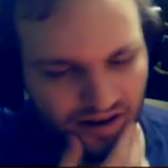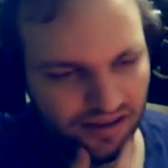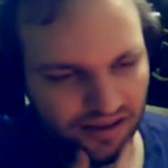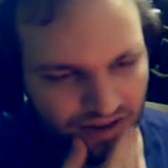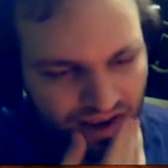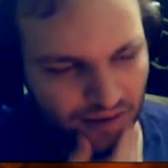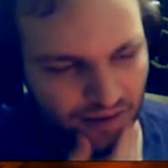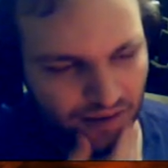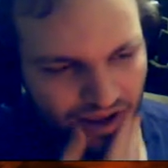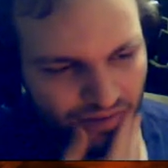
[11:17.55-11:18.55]
game
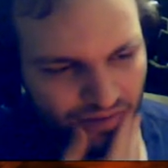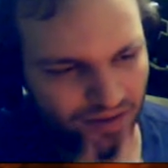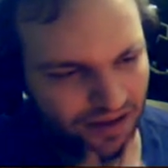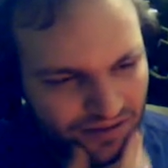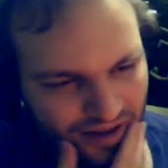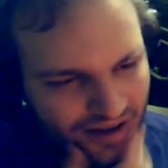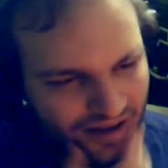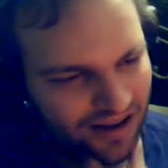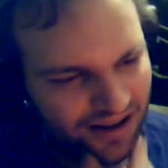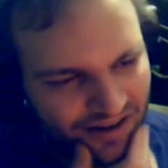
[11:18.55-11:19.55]
that we it, it
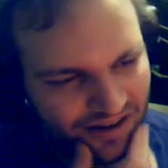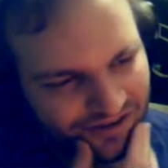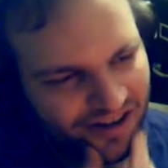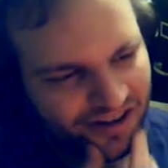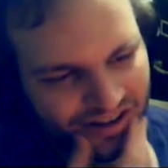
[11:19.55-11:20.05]
is a risk.